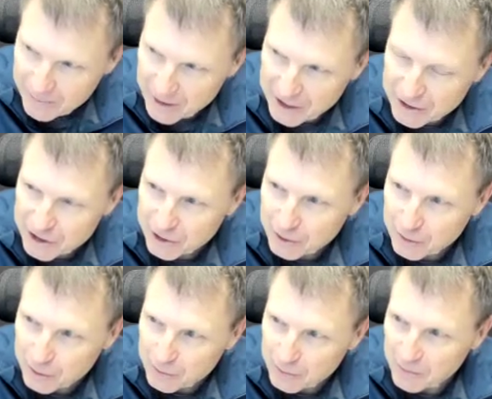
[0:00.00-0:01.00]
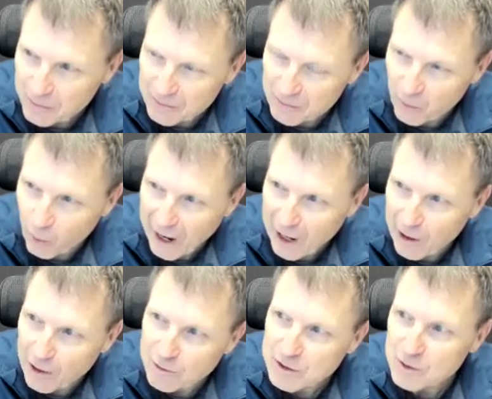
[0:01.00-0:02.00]
I met you while
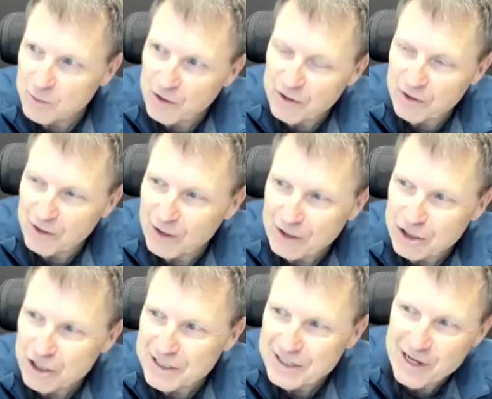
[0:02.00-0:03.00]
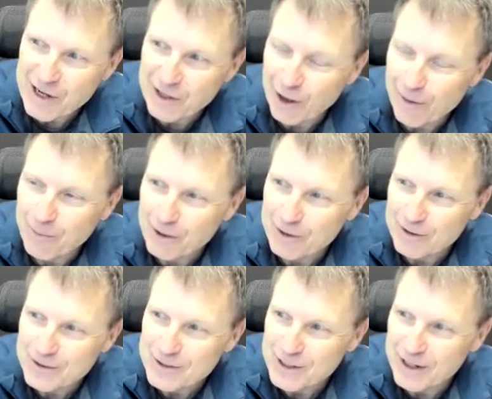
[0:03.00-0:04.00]
I was with GCA Law
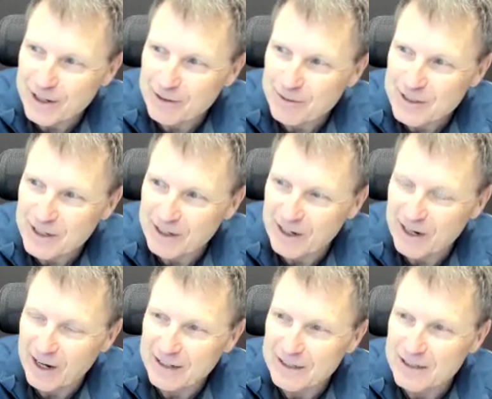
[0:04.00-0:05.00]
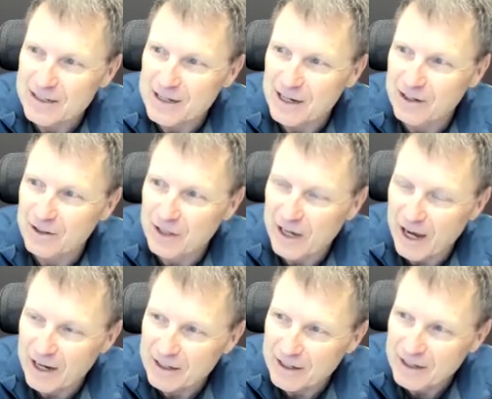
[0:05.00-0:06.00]
Partners, and it was in the 90s. I know
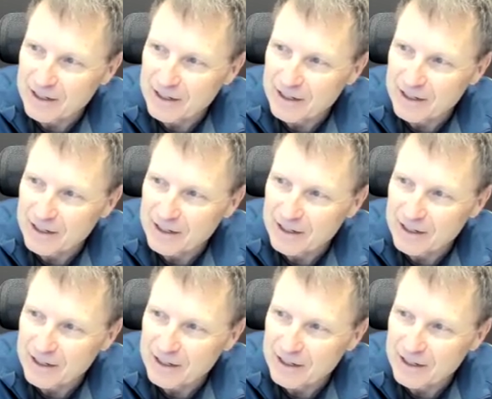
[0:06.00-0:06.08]
that.